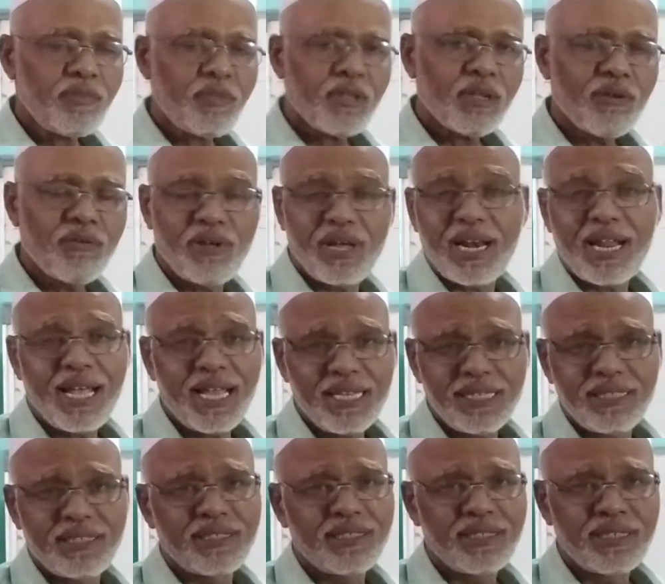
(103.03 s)

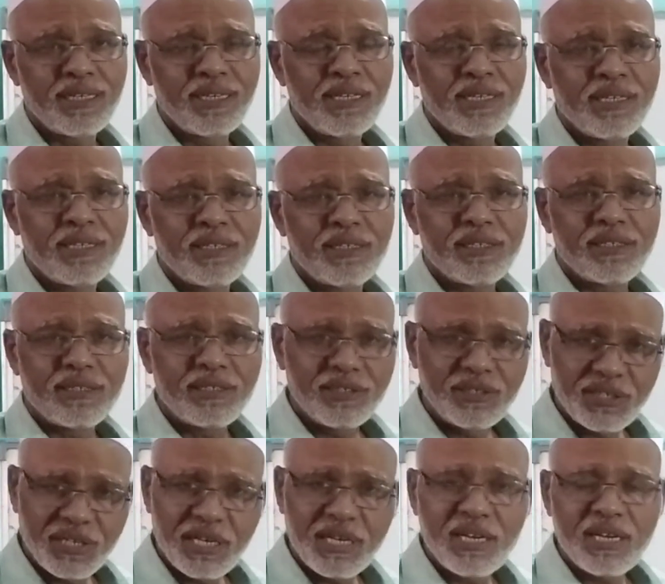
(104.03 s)
whereas
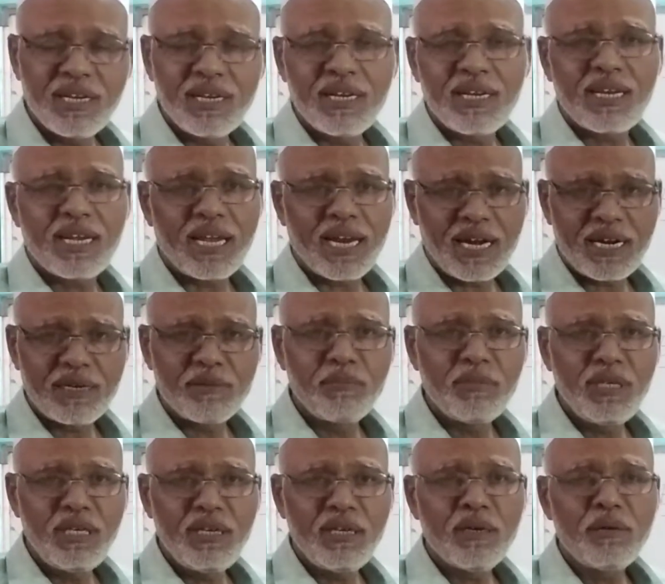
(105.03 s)
zinc,
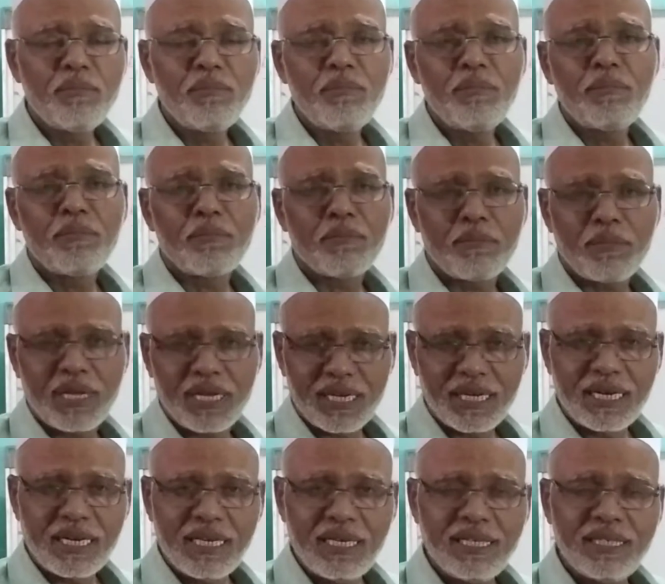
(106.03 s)
cadmium,
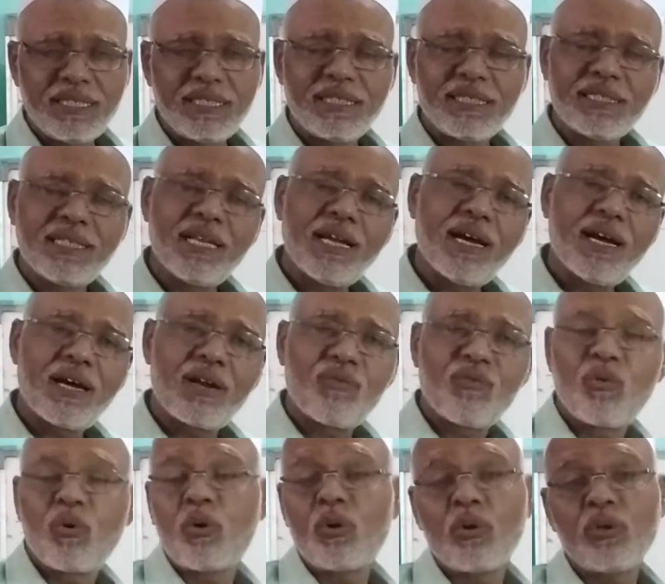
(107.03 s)
manganese, they are
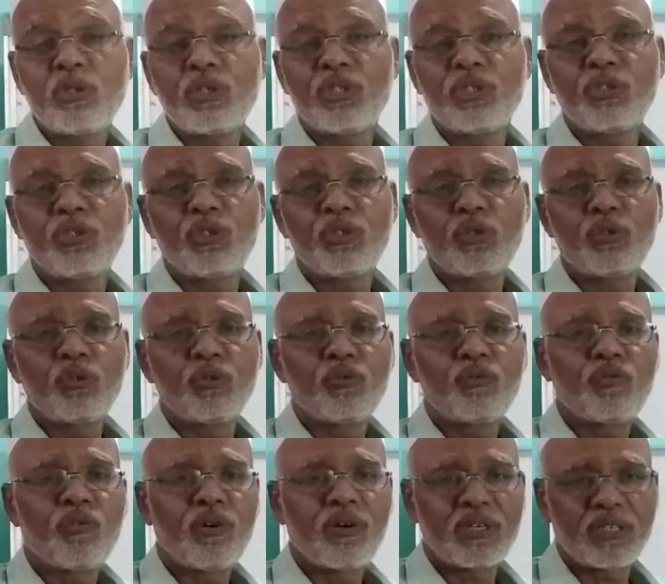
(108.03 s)
photosensitive
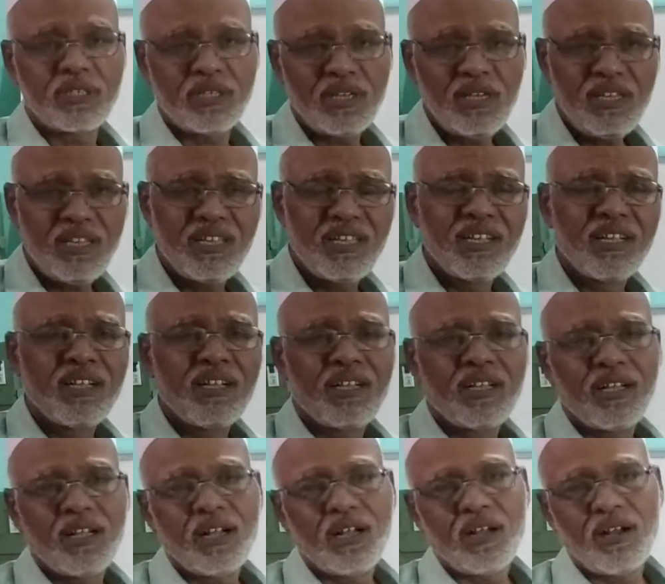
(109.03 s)
for the
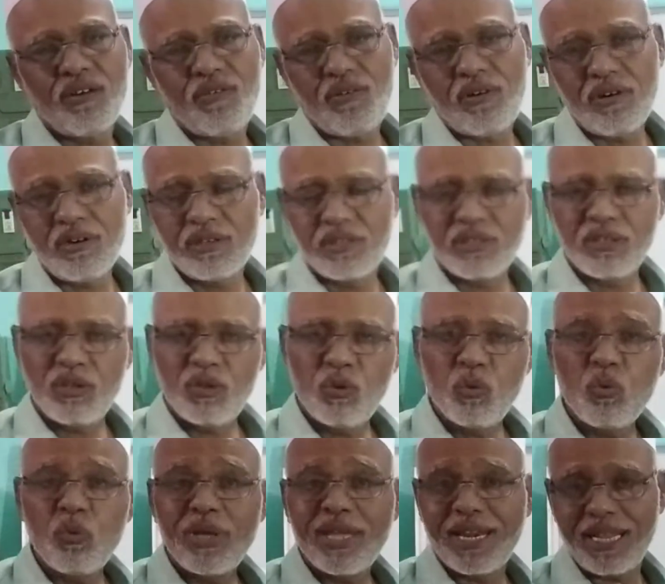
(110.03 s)

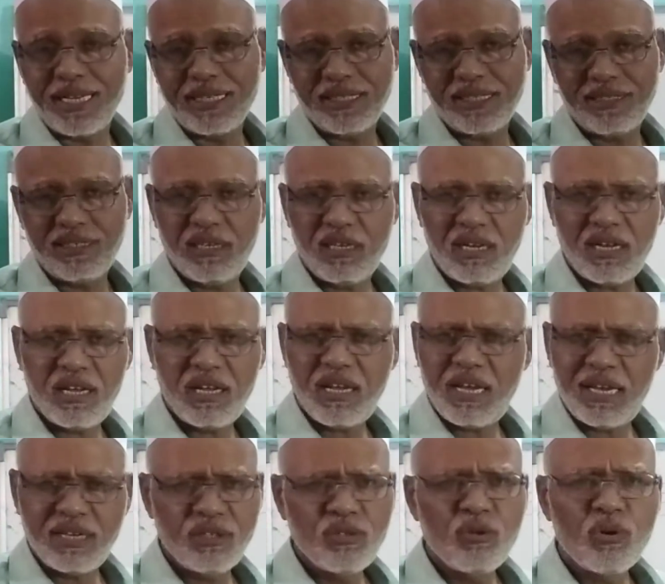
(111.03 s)
UV rays.
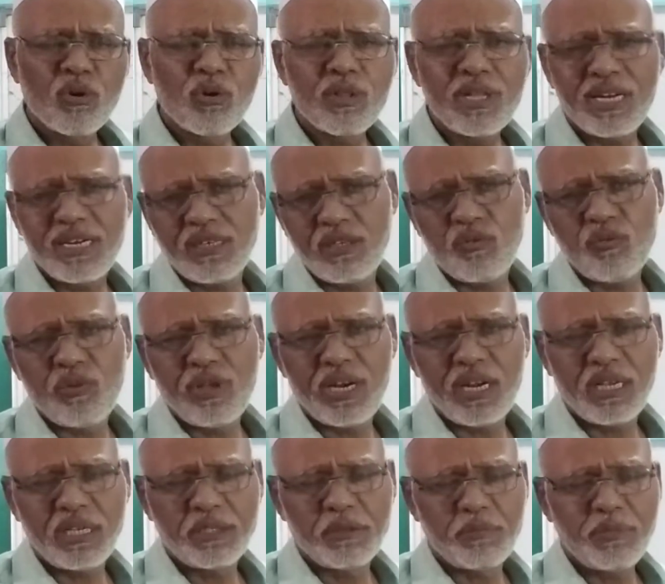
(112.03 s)
As you know that UV
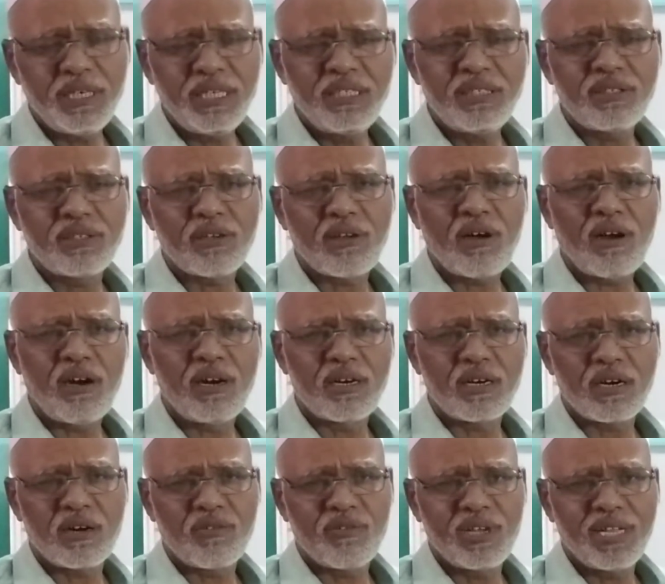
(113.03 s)
rays means
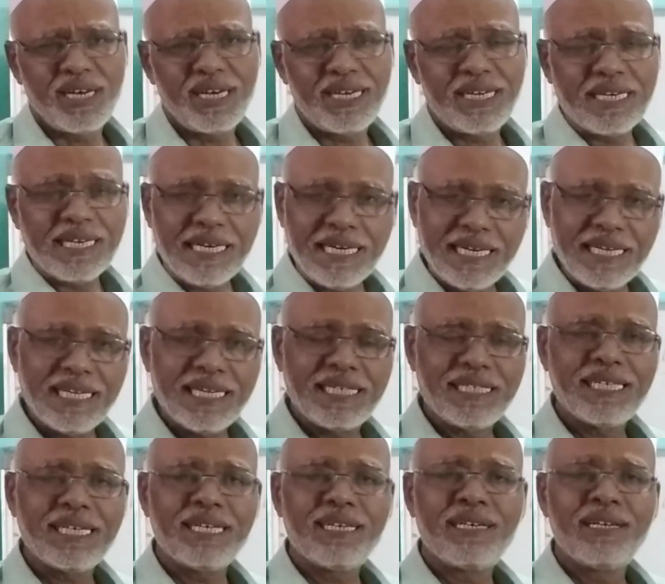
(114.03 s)
ultraviolet
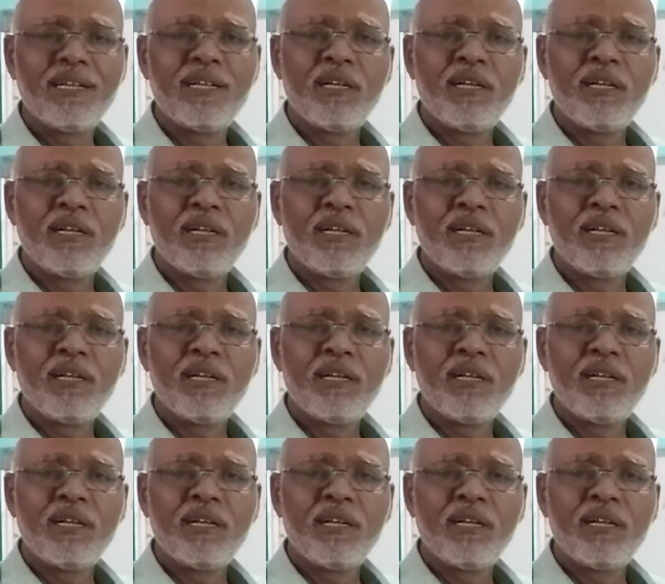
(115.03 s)
radiation.